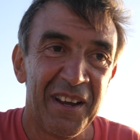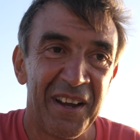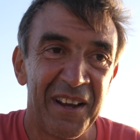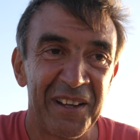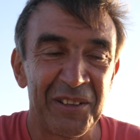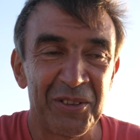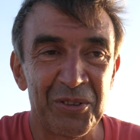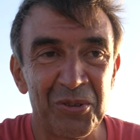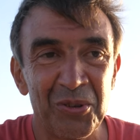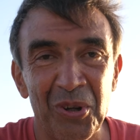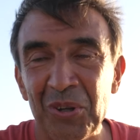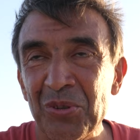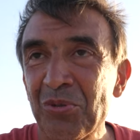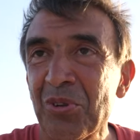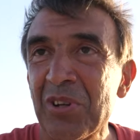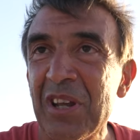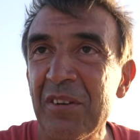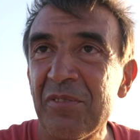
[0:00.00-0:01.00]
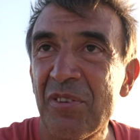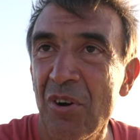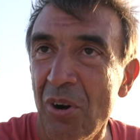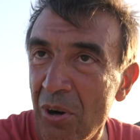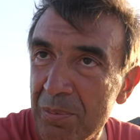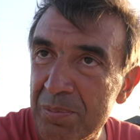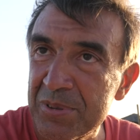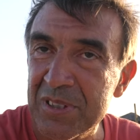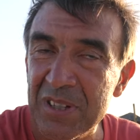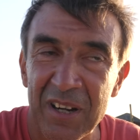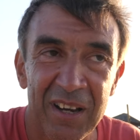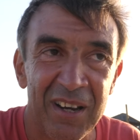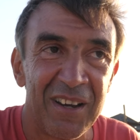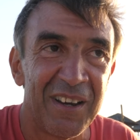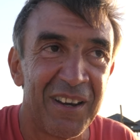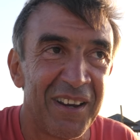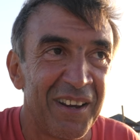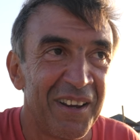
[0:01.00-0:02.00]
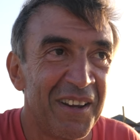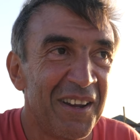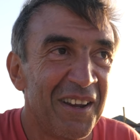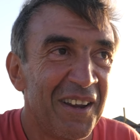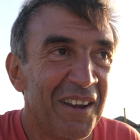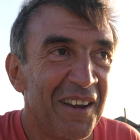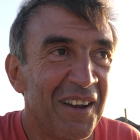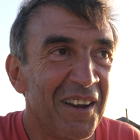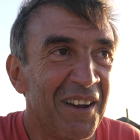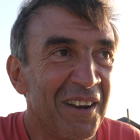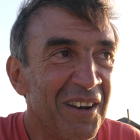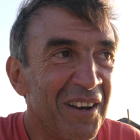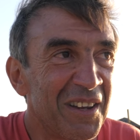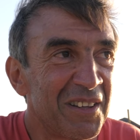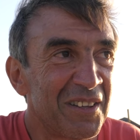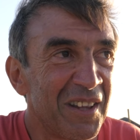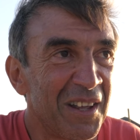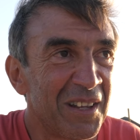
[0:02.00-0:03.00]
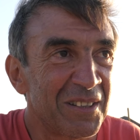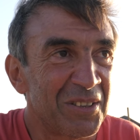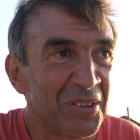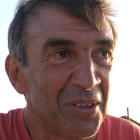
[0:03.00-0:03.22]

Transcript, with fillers: and not to give hopes really uh, like that.